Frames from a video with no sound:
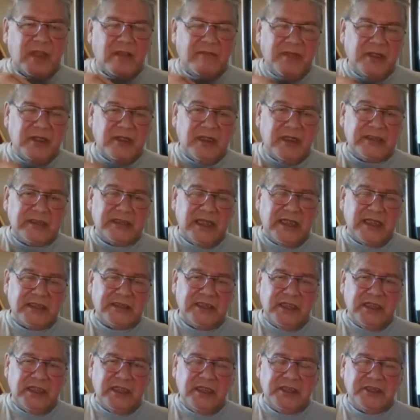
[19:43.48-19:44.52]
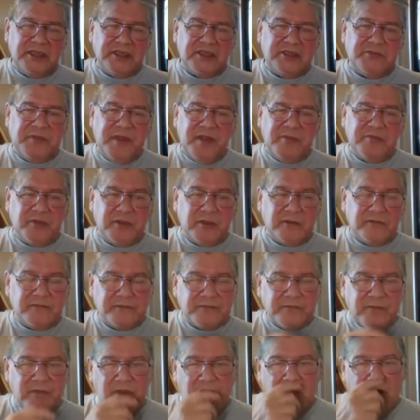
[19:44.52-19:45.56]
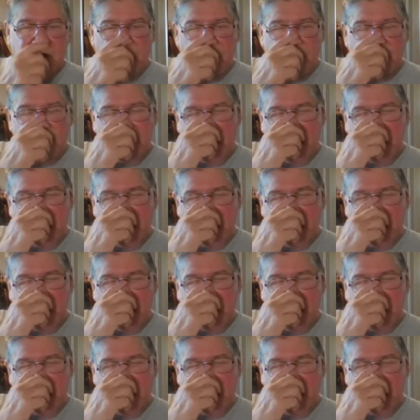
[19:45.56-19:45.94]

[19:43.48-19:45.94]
Because as indigenous people, we